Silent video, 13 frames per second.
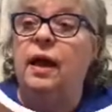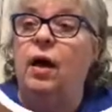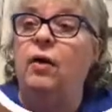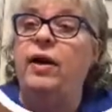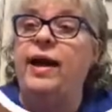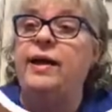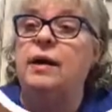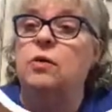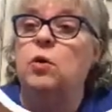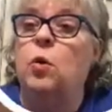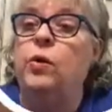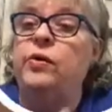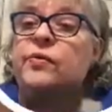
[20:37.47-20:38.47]
Okay, y'all,
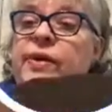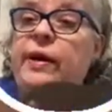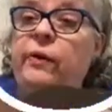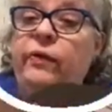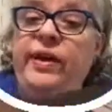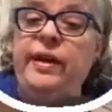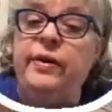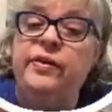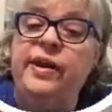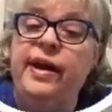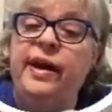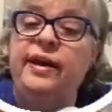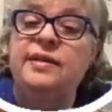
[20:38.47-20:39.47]
going around on the
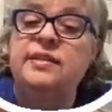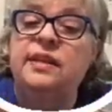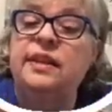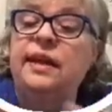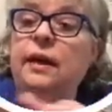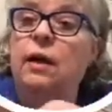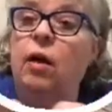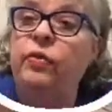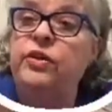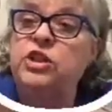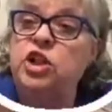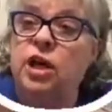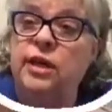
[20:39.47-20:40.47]
internet is a thing called the
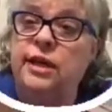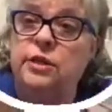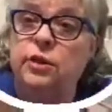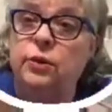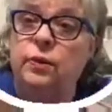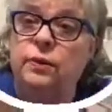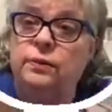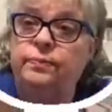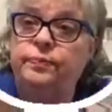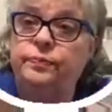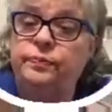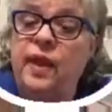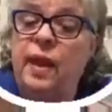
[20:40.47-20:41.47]
Chucky Tool.
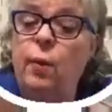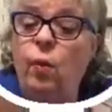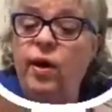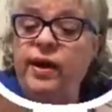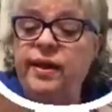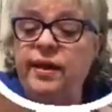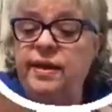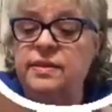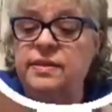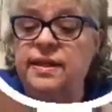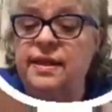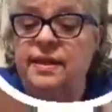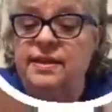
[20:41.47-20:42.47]
And what it is
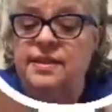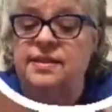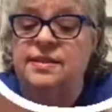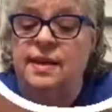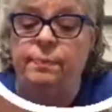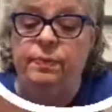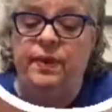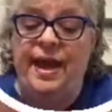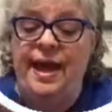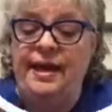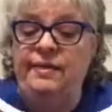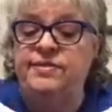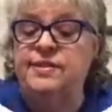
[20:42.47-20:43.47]
some
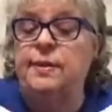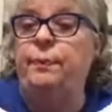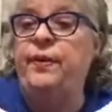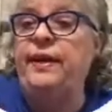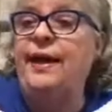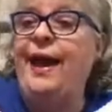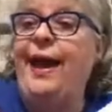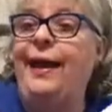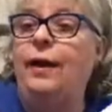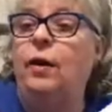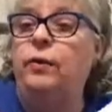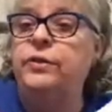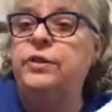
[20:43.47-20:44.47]
kind of something to hang
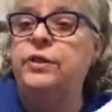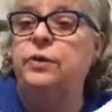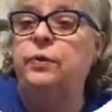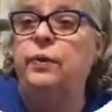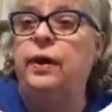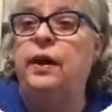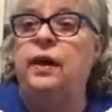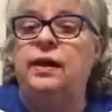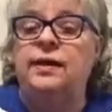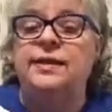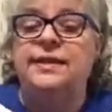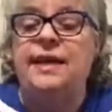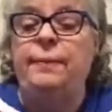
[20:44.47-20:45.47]
on to.
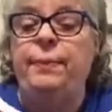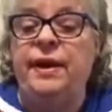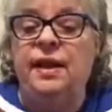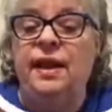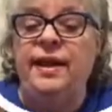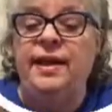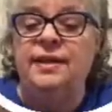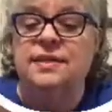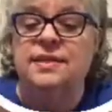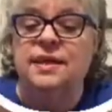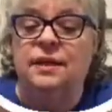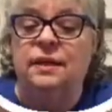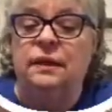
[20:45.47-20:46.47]
Typically, it's
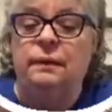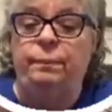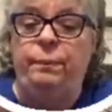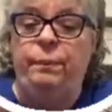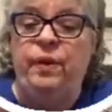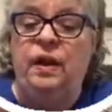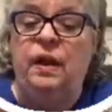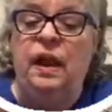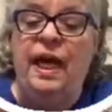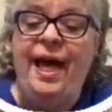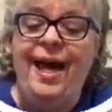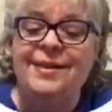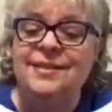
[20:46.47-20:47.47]
a
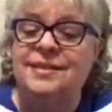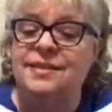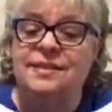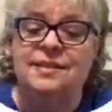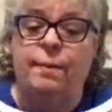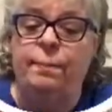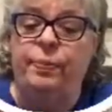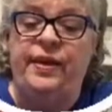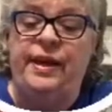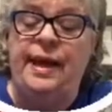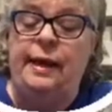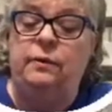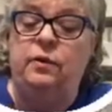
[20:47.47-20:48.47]
glass something.
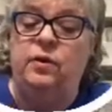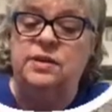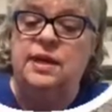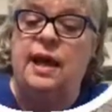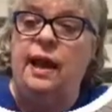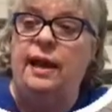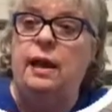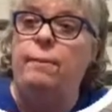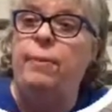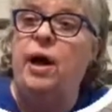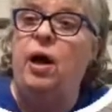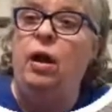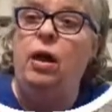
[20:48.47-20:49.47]
I don't know. It's got like a
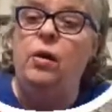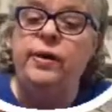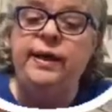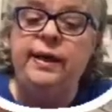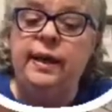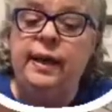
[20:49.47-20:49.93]
ball on it.